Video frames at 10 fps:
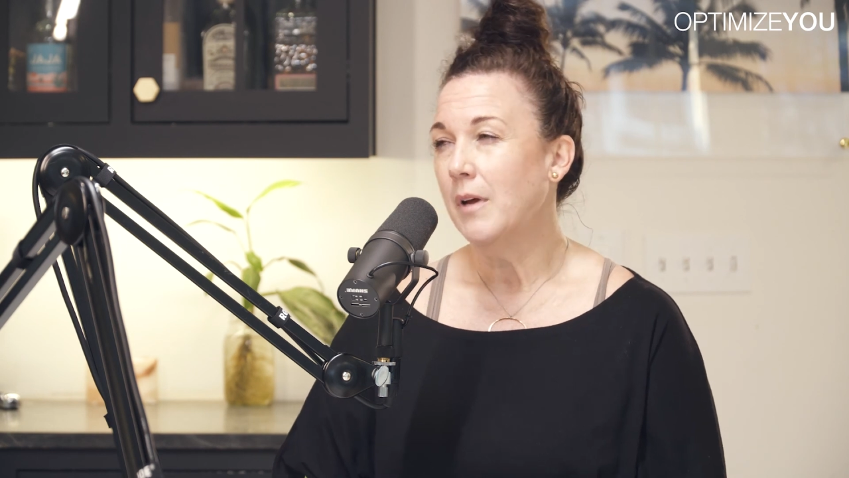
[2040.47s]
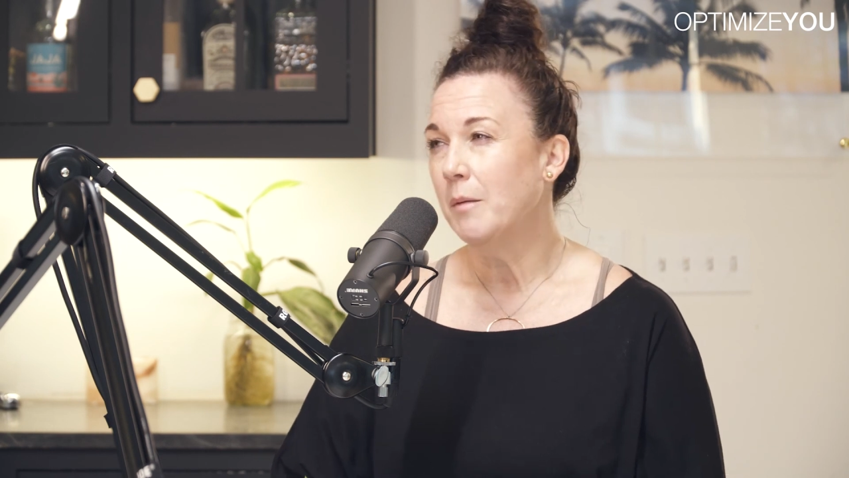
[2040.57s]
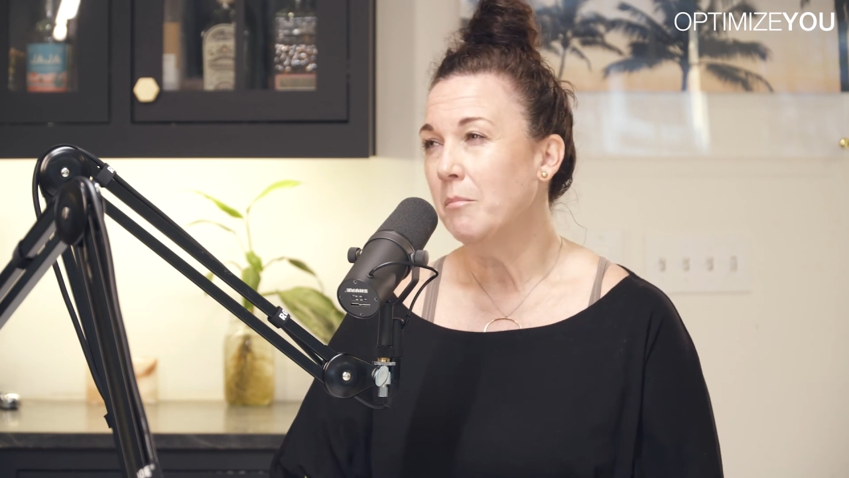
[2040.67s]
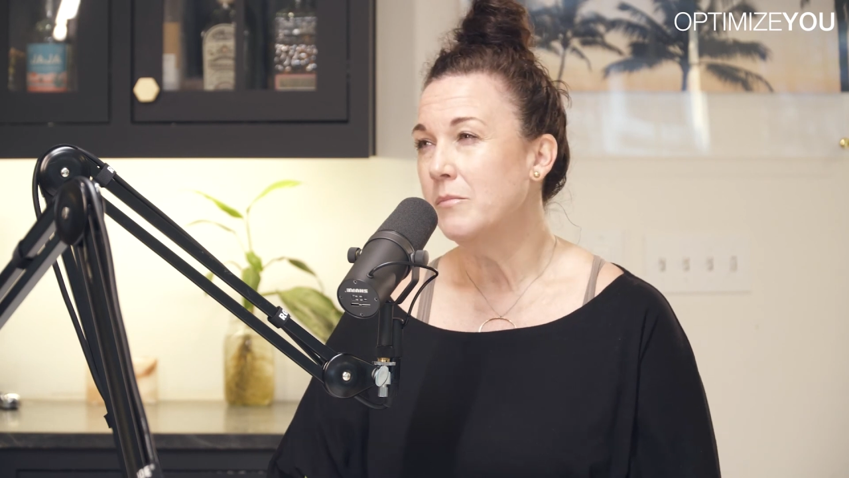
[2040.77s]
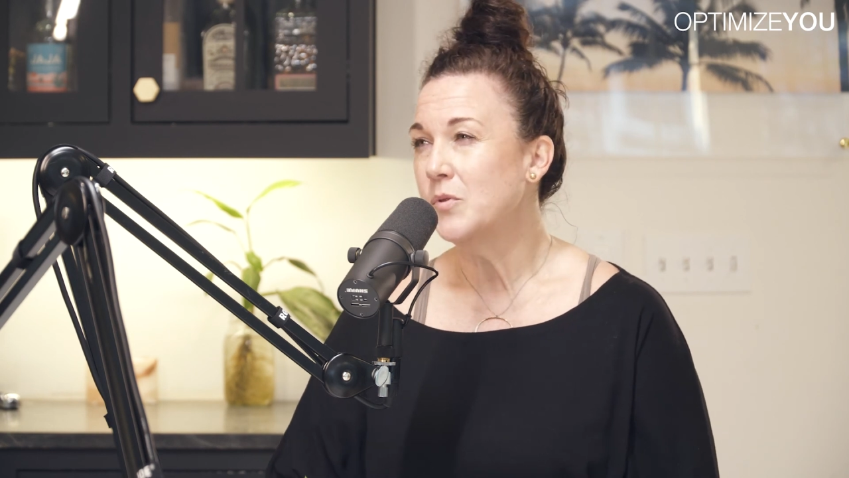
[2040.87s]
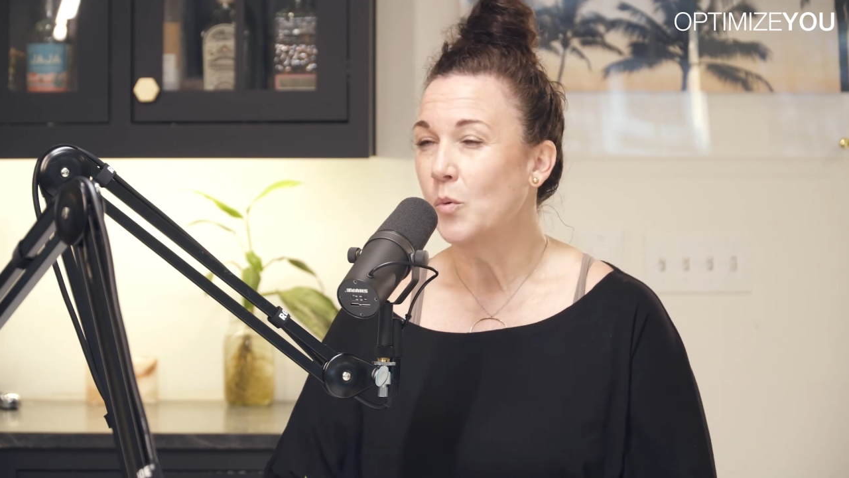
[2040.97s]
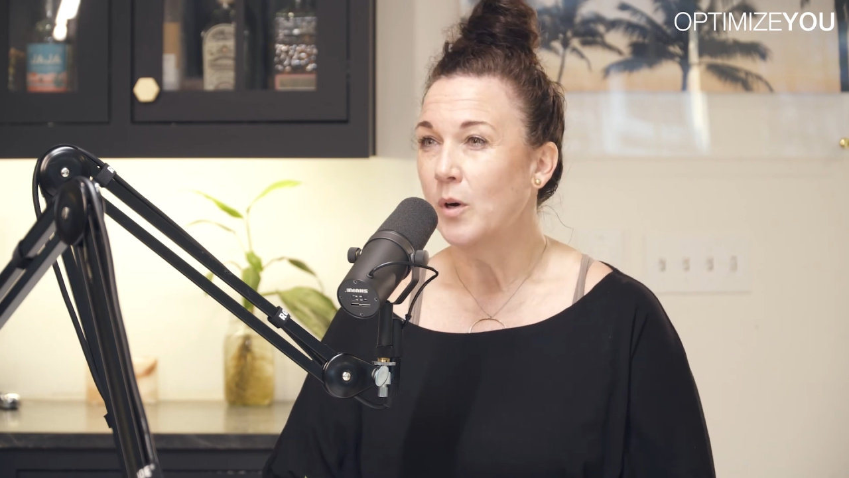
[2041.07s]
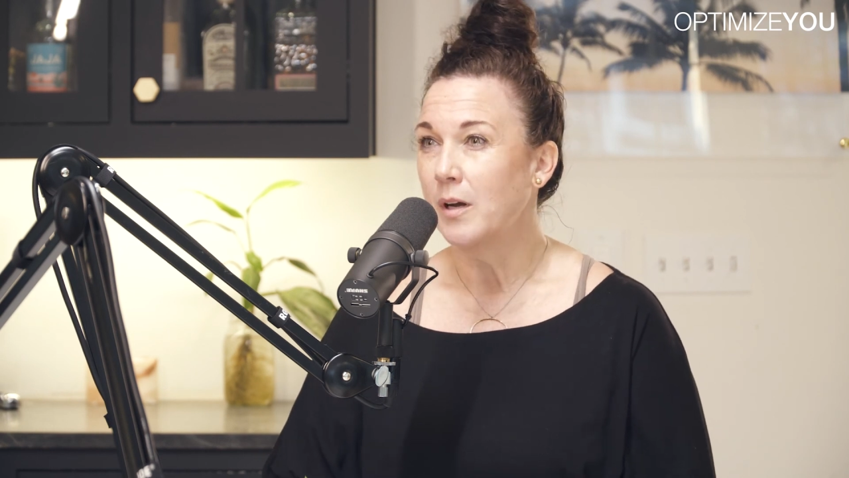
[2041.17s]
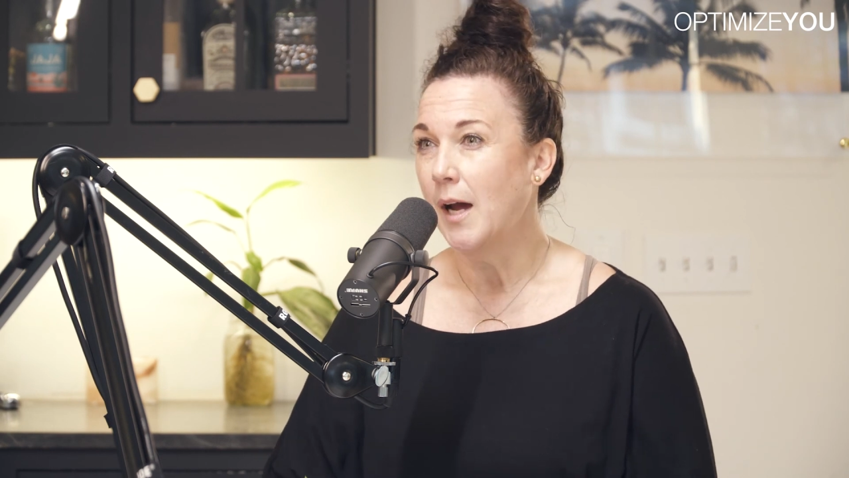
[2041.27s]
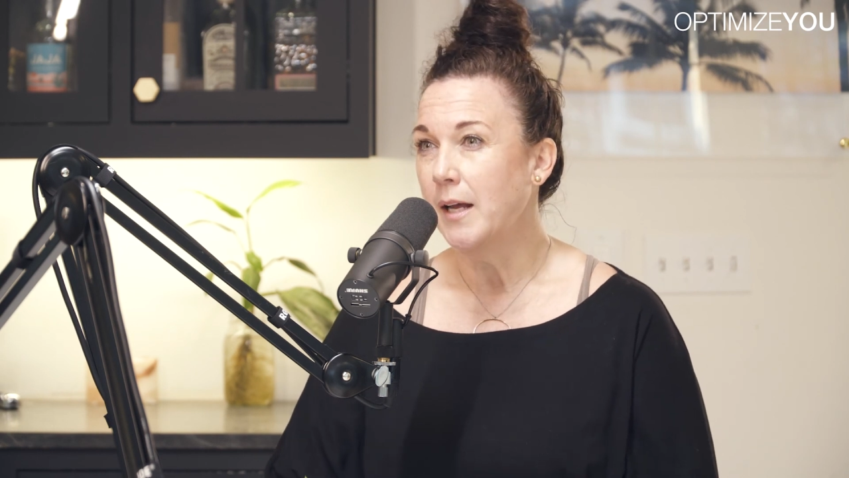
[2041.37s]
am sort
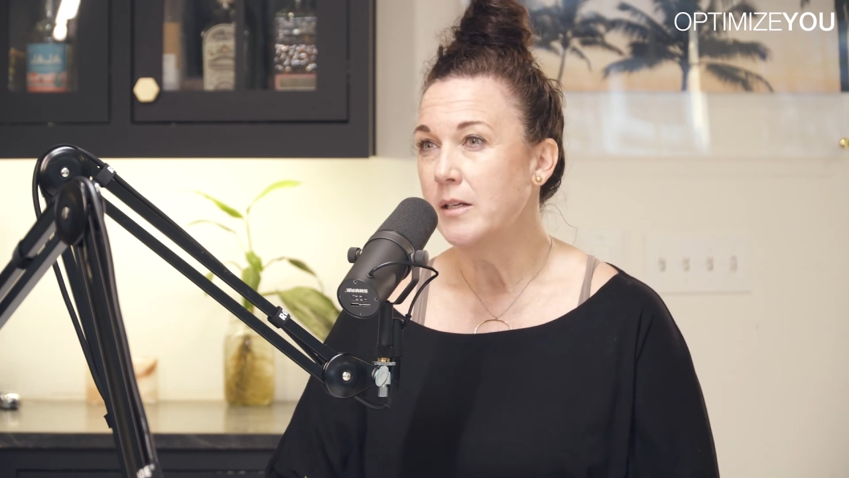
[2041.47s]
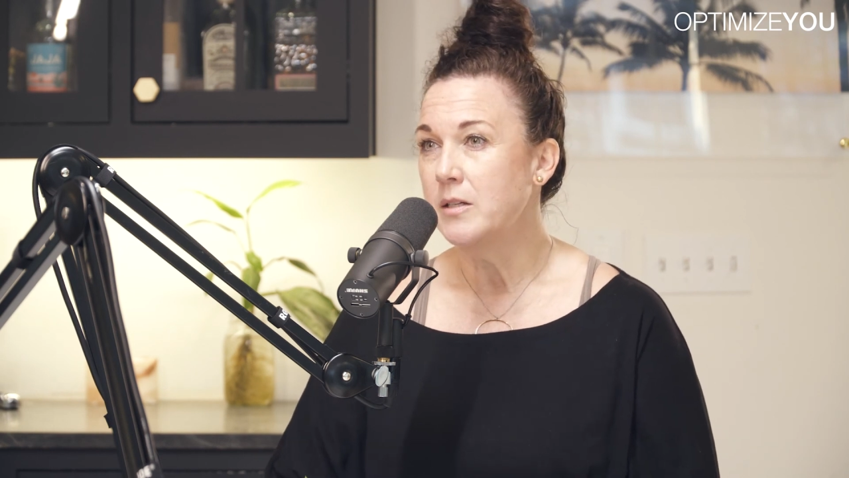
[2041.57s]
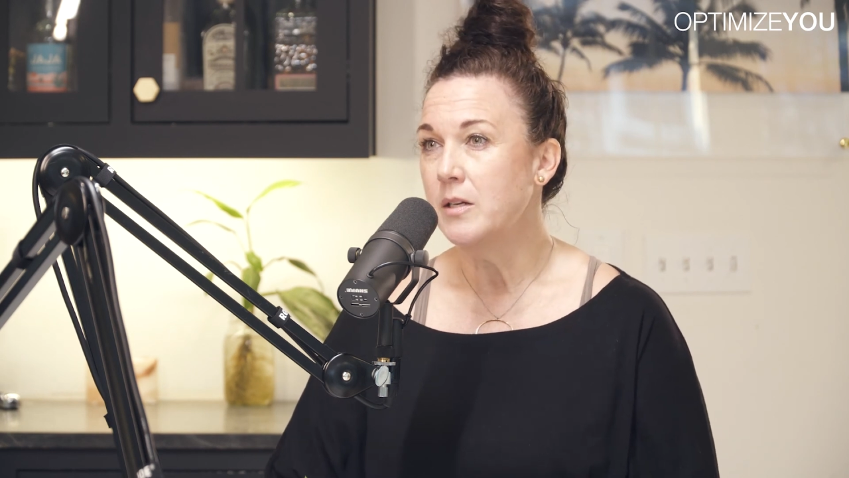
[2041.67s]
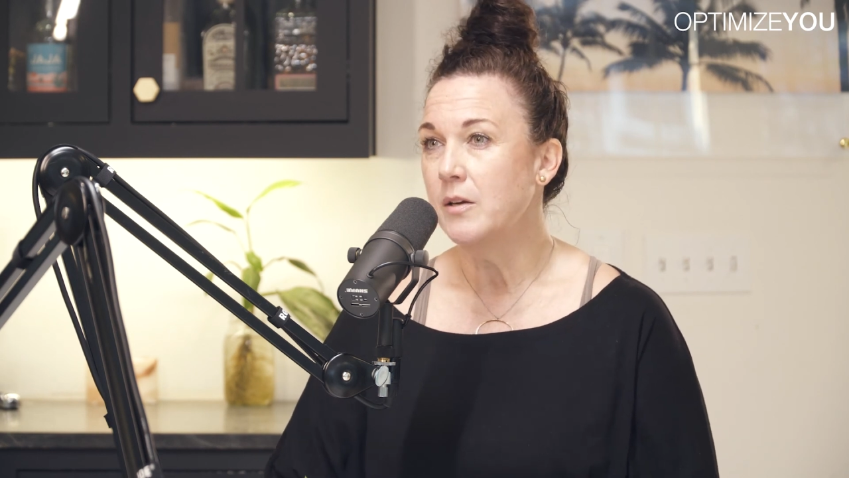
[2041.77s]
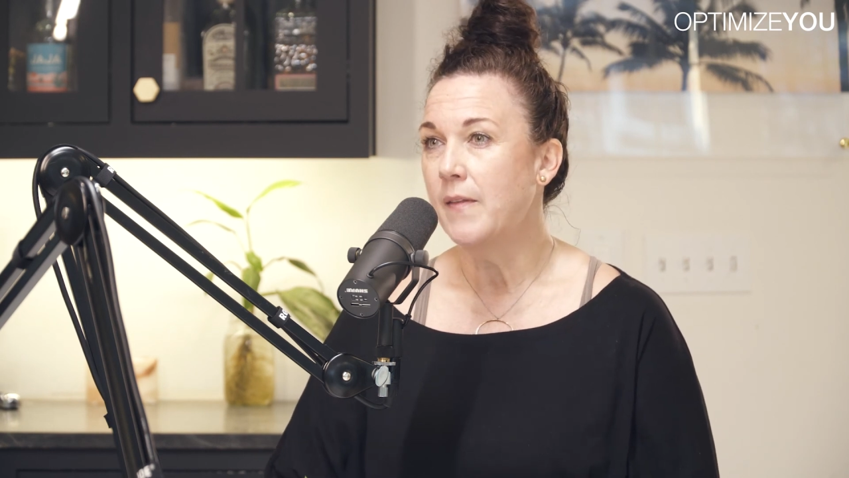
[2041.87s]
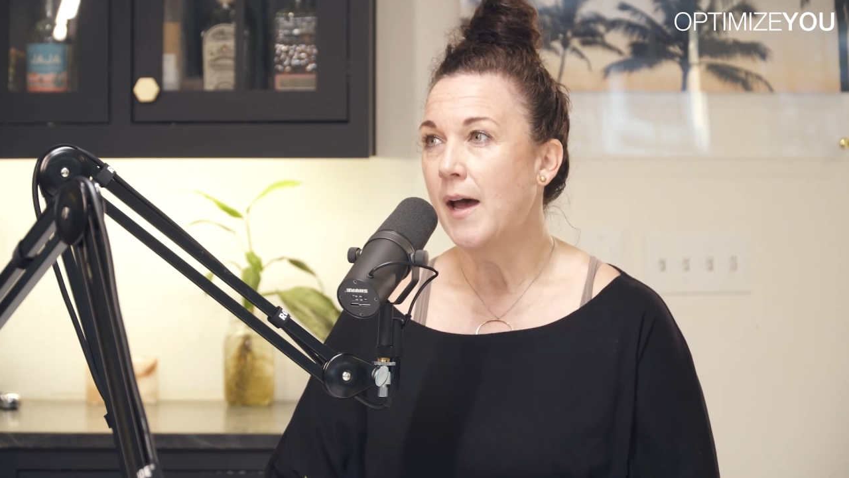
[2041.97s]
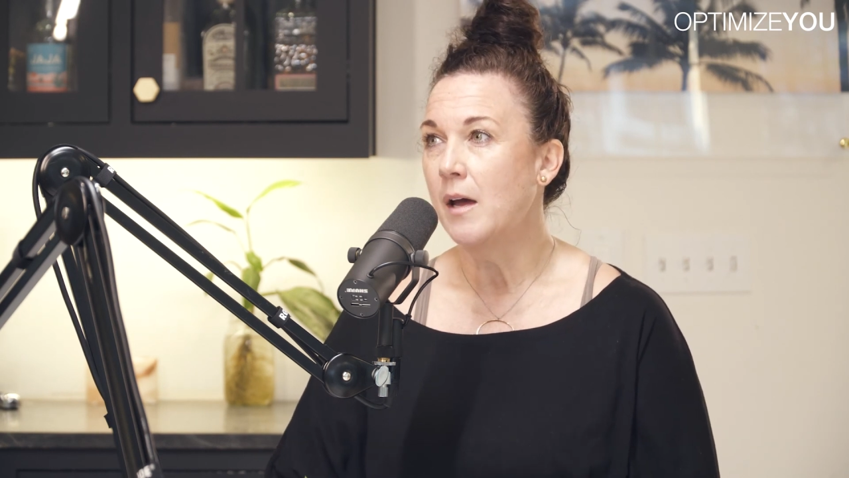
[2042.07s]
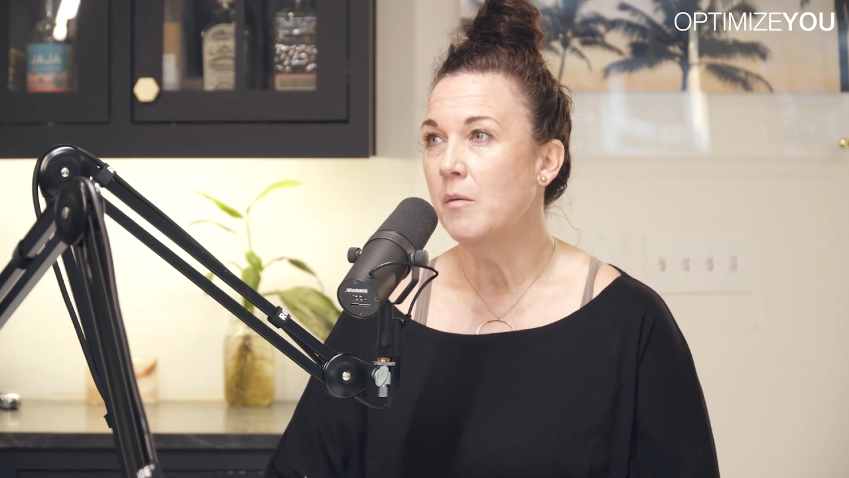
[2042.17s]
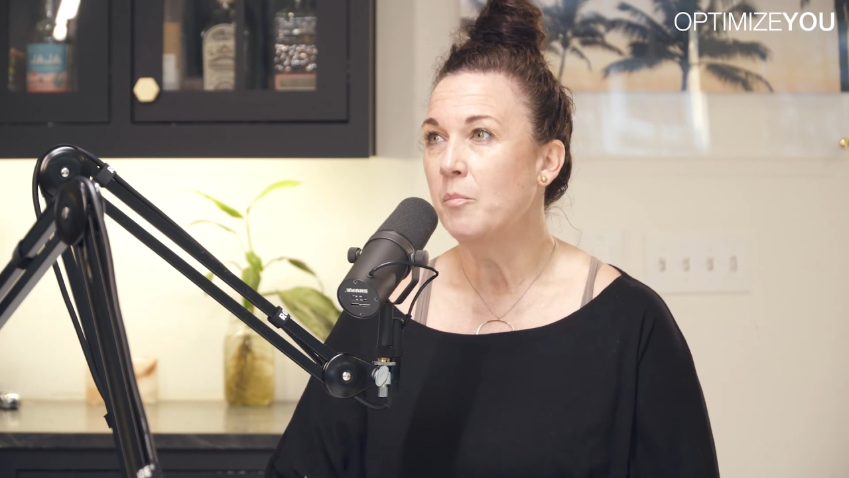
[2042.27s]
of guided to do that,